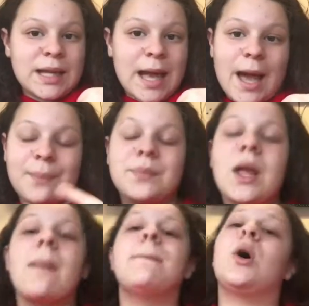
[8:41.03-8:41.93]
Yeah,
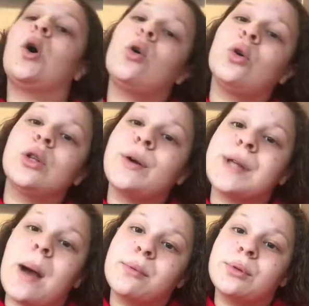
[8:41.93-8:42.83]
but all those
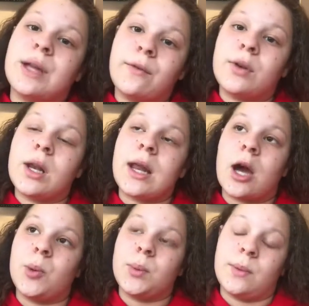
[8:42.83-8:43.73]
apps will definitely
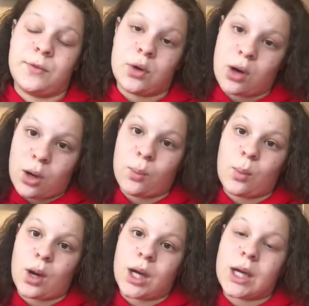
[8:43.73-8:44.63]
help you with your
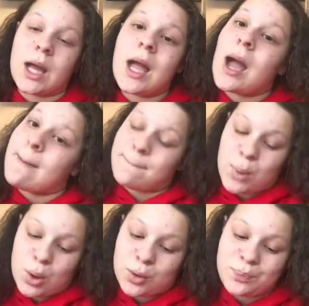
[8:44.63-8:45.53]
homework.
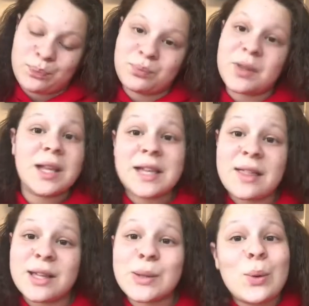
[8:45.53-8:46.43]
But yeah,
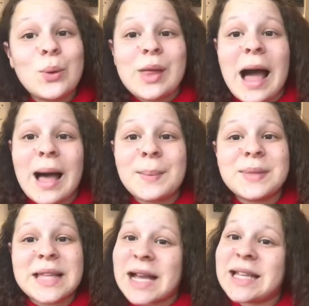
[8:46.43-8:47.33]
that's all the
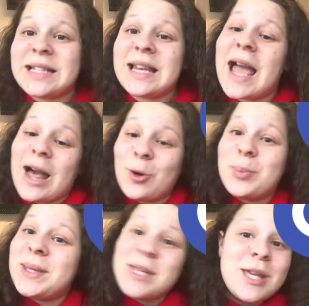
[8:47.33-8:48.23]
apps that can
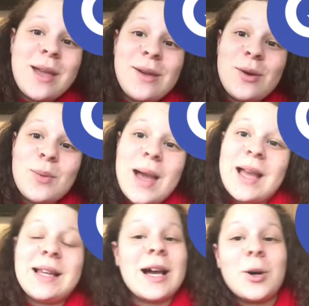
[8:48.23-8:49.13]
help you
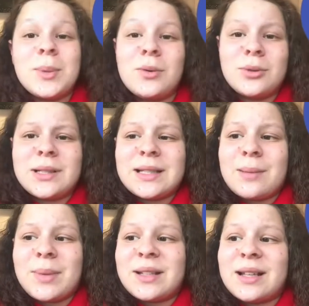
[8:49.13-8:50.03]
and help you
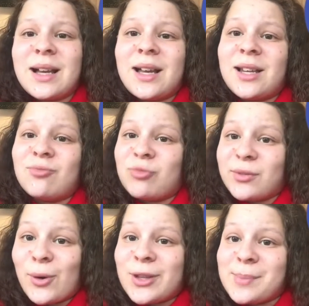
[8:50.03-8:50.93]
understand better and
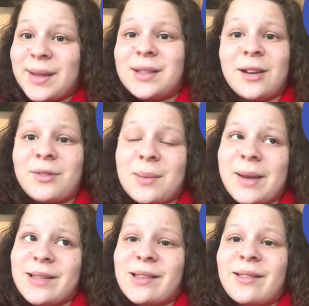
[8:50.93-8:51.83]
revise better, if that
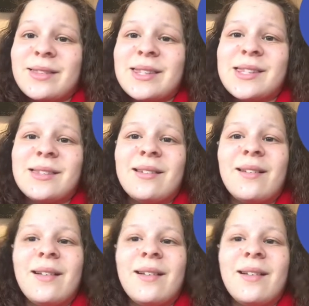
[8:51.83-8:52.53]
makes sense.